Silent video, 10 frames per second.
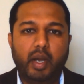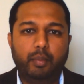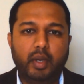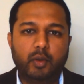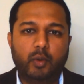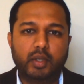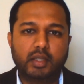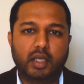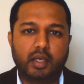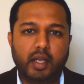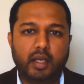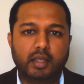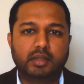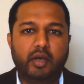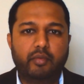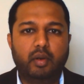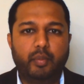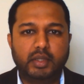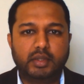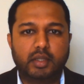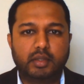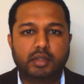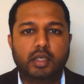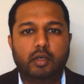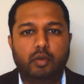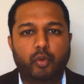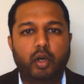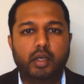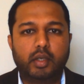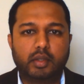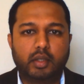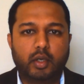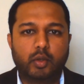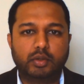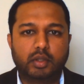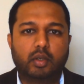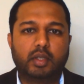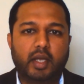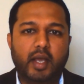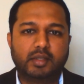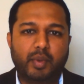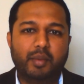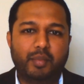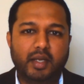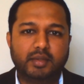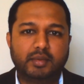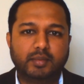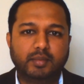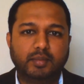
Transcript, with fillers: pipeline owners are taking several measures to monitor the corrosion on the case pipeline.